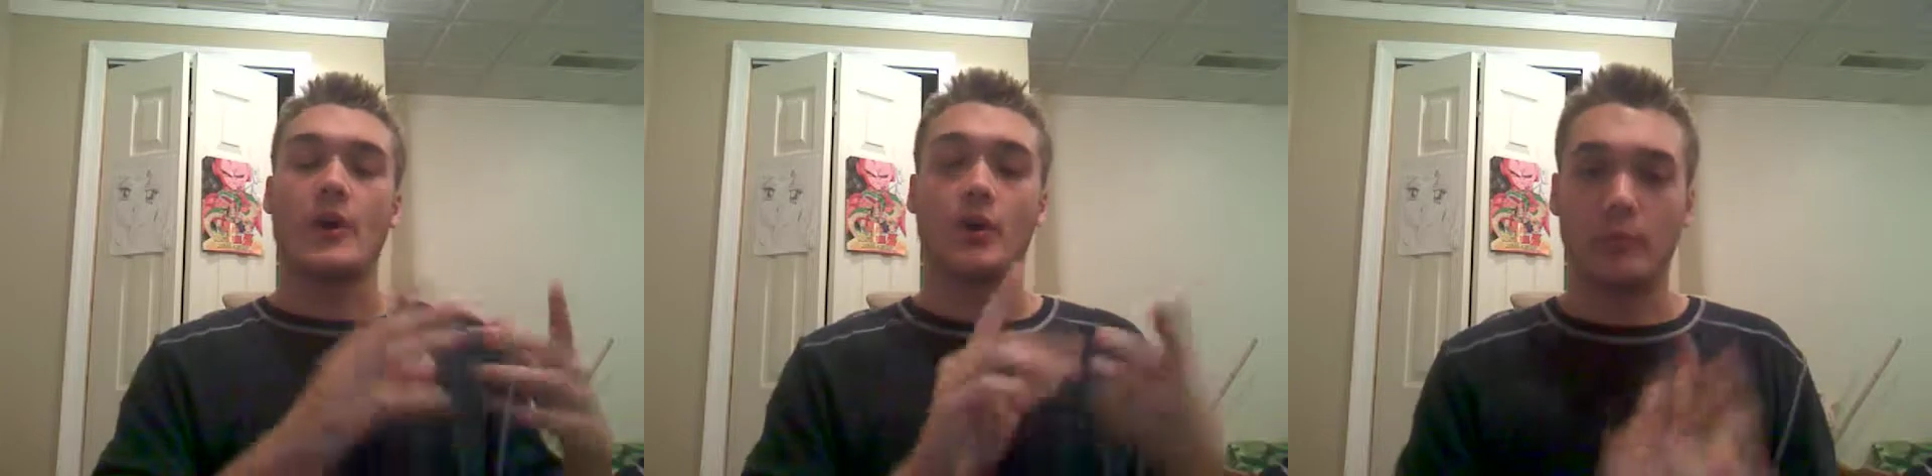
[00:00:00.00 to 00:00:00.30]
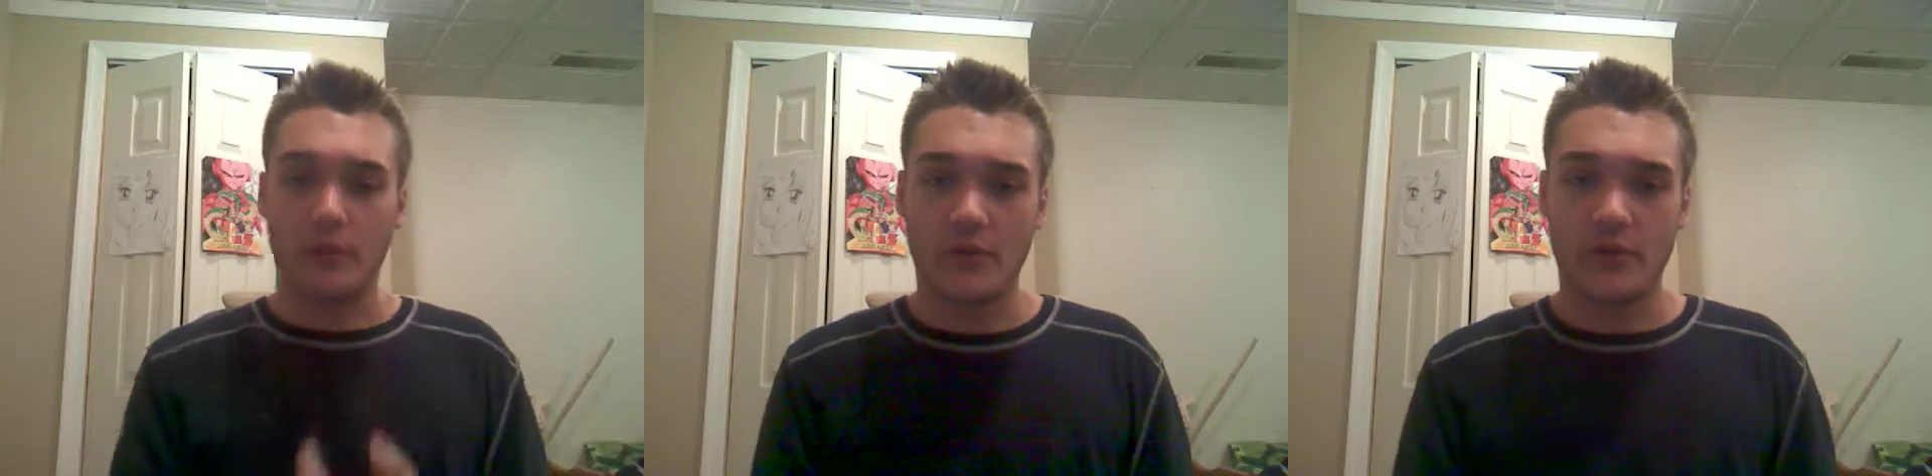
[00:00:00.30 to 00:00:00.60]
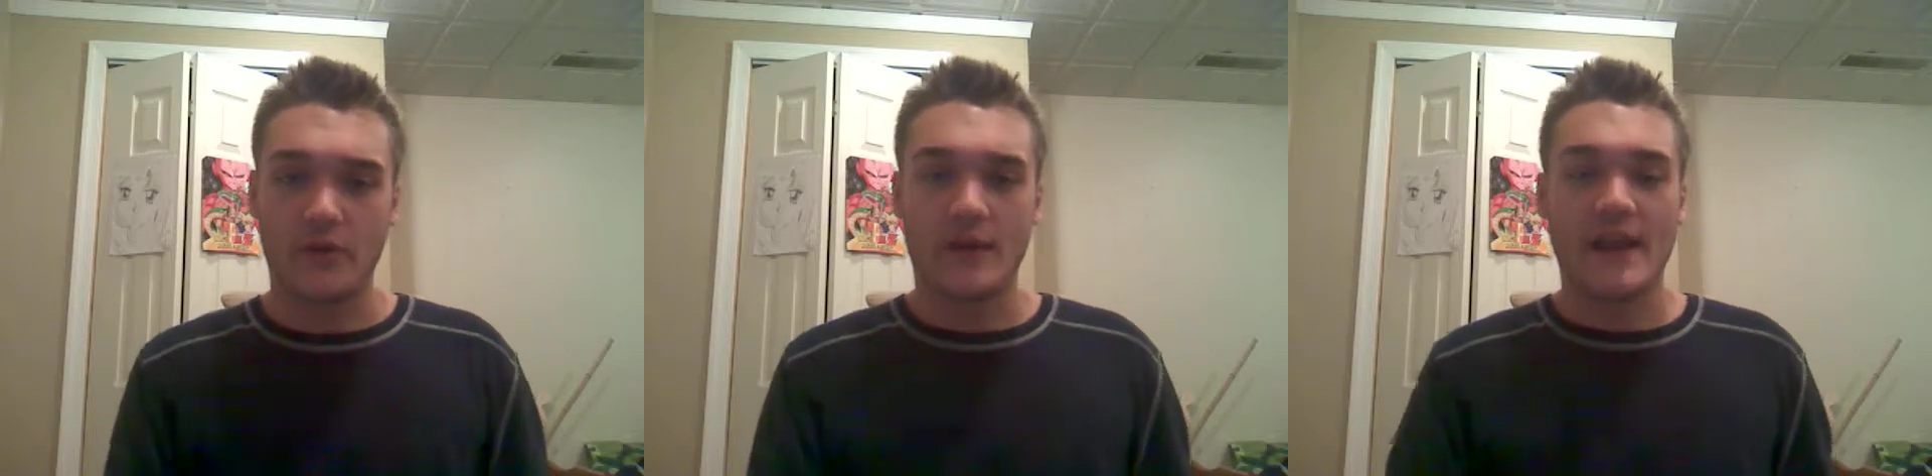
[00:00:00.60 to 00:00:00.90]
her
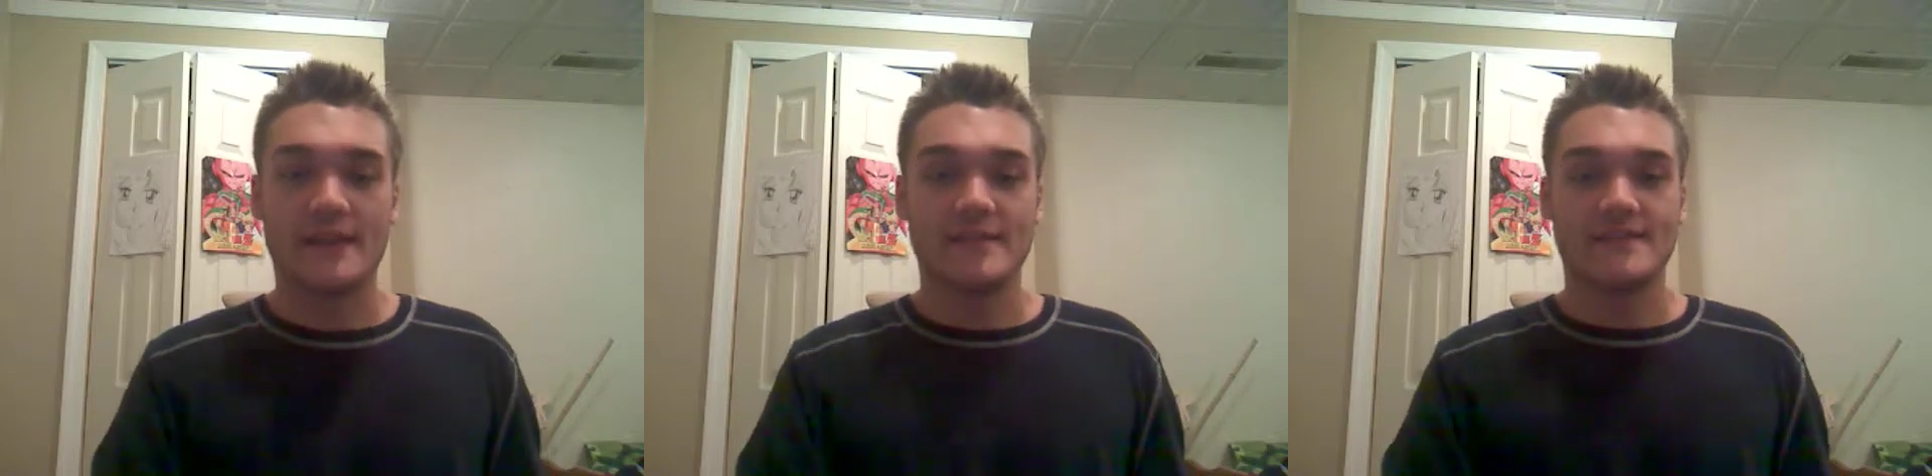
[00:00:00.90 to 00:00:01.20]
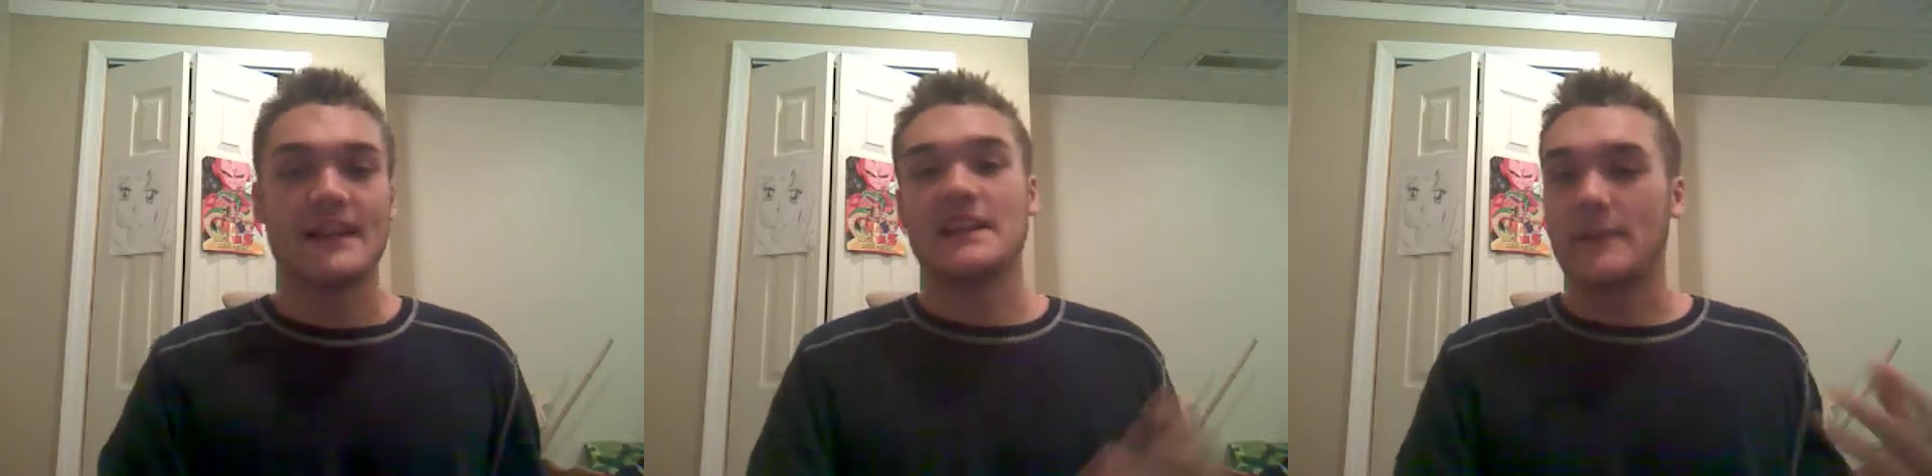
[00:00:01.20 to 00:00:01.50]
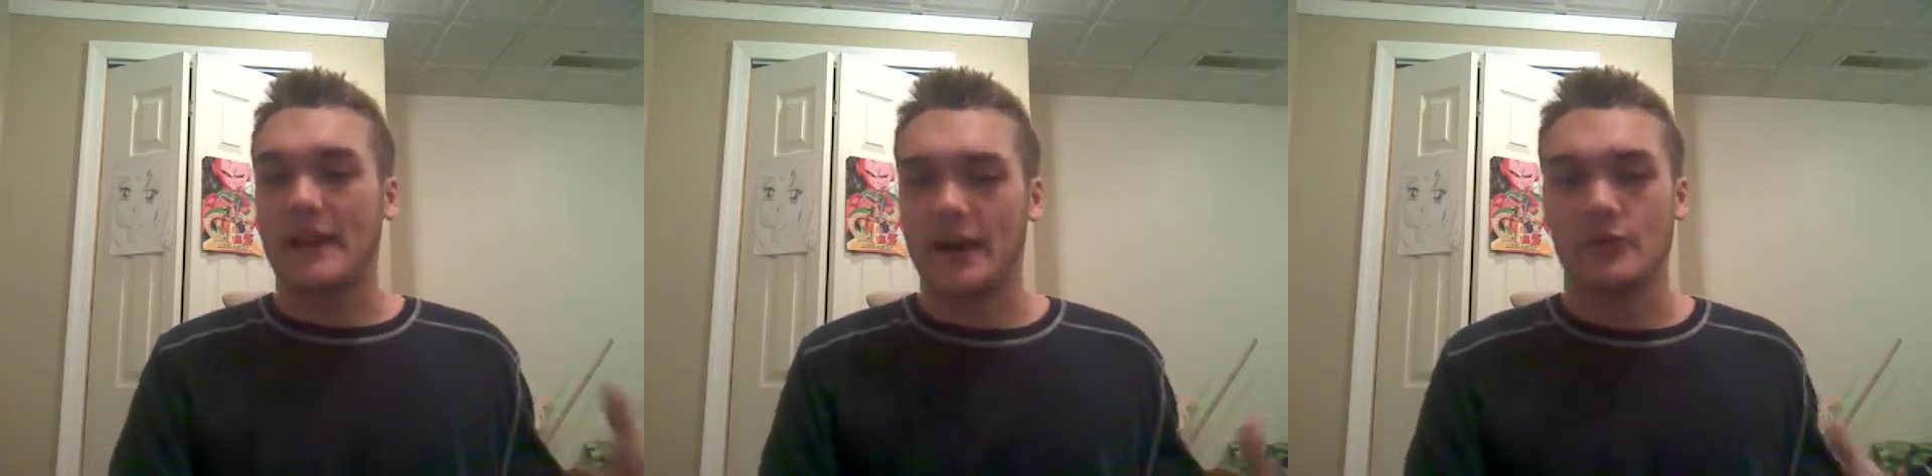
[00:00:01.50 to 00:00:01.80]
brother, and this guy
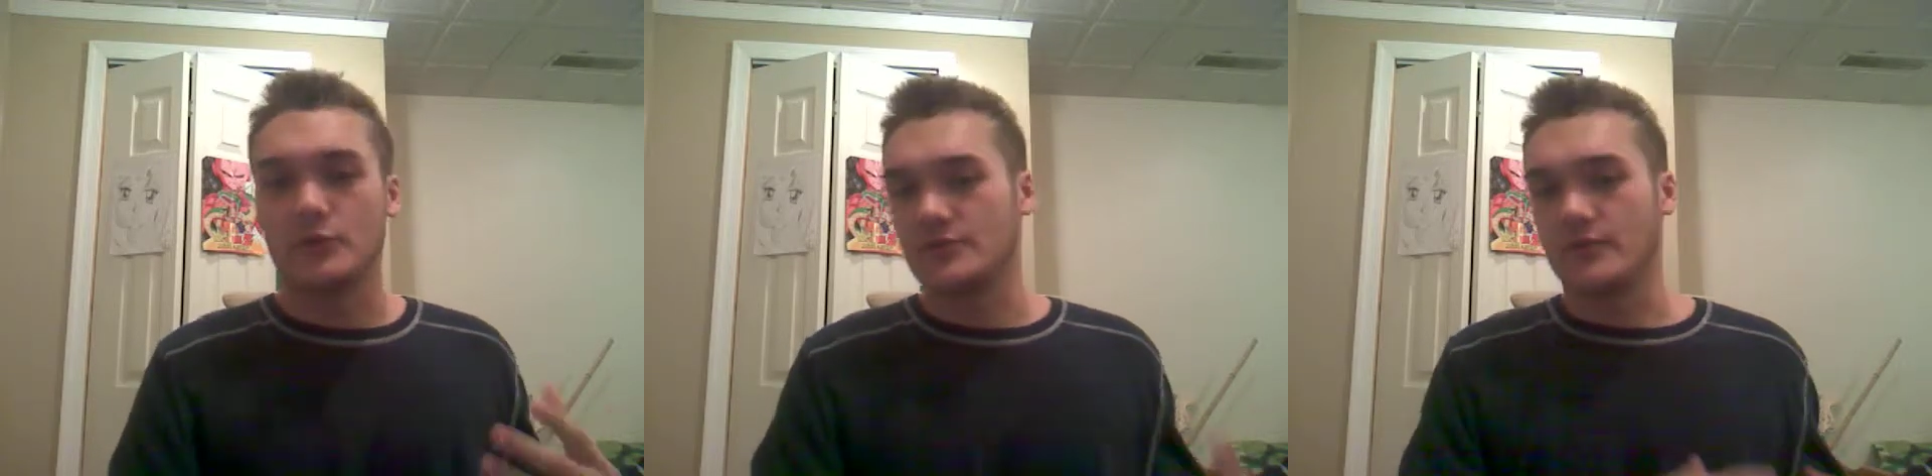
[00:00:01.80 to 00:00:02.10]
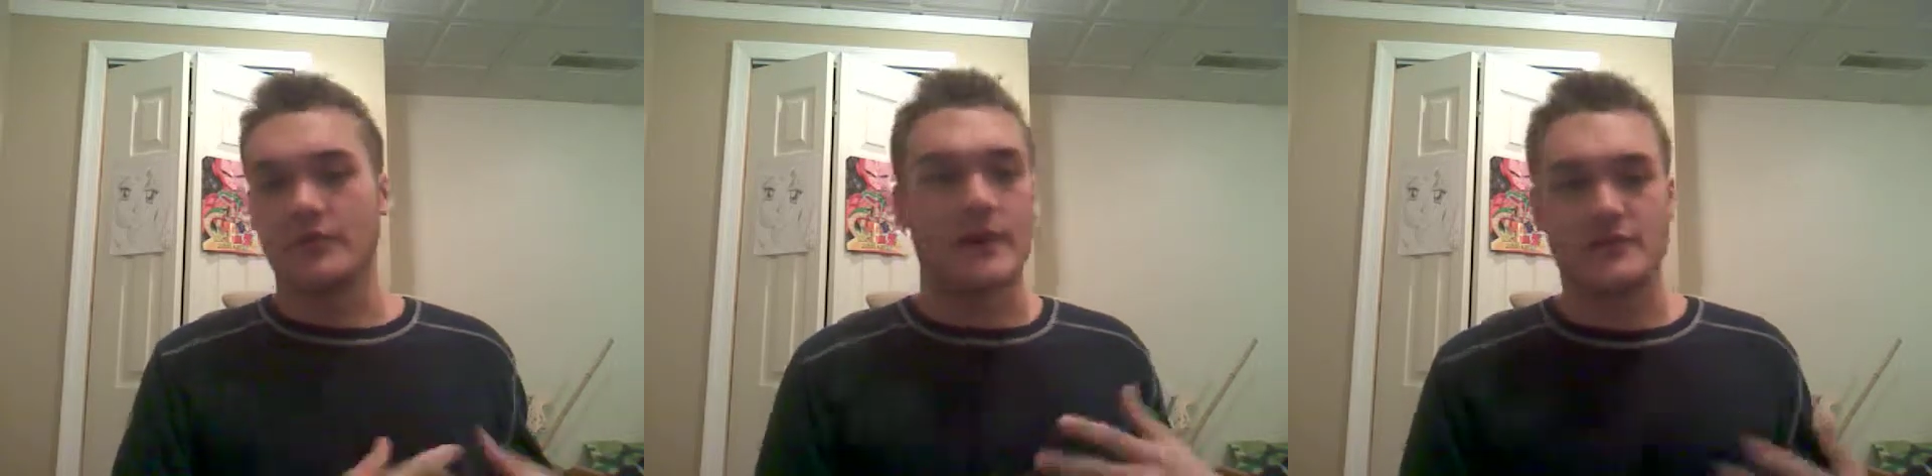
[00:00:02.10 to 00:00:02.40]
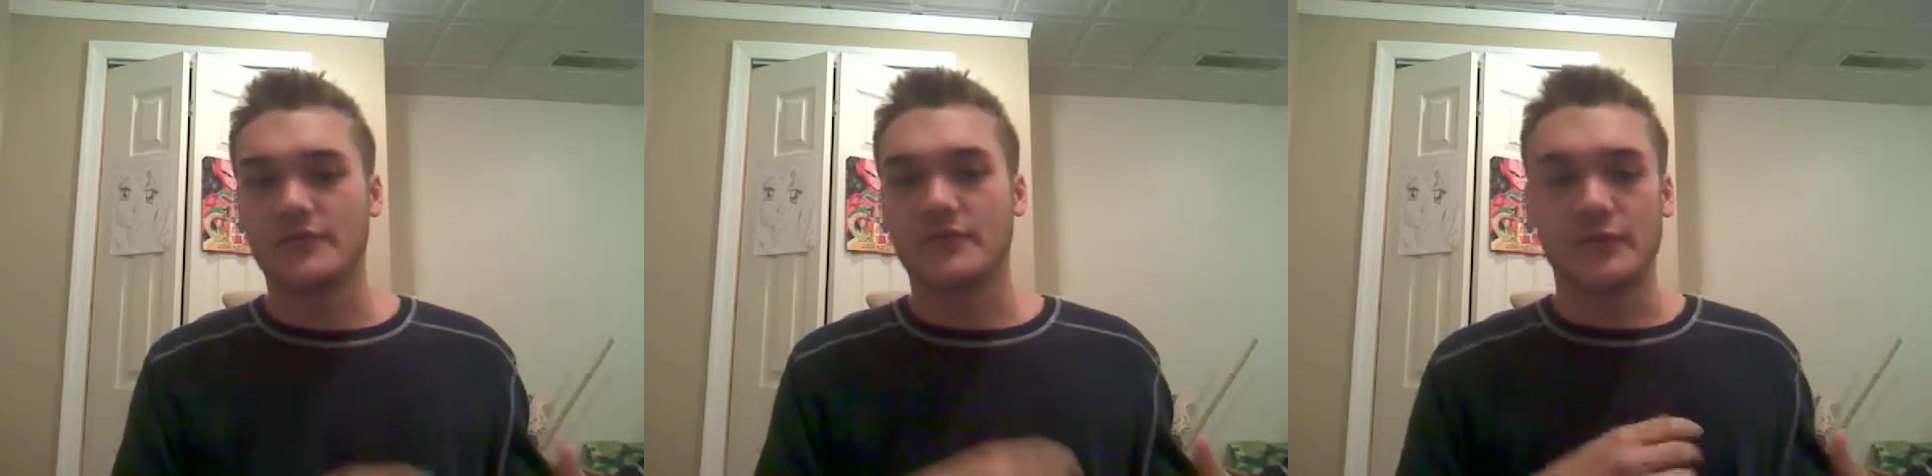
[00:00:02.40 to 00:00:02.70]
named Aaron, who was her
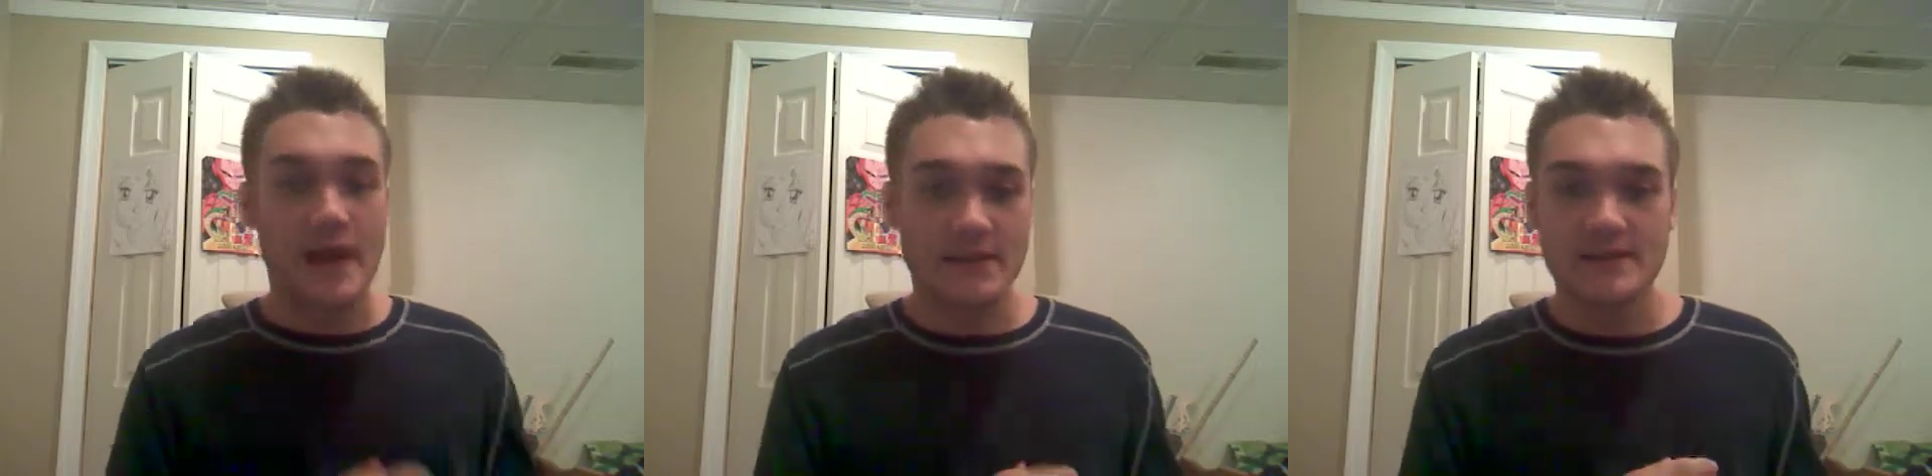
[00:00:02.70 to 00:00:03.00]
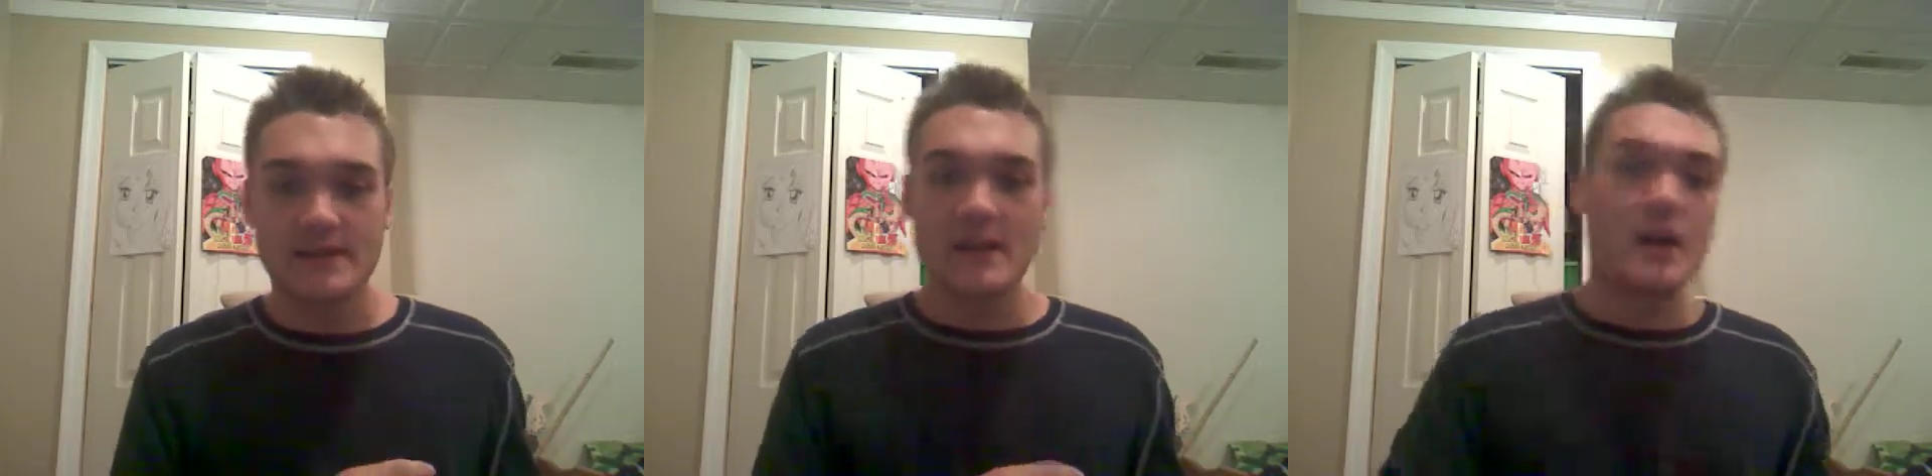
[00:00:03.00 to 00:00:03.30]
father's friend.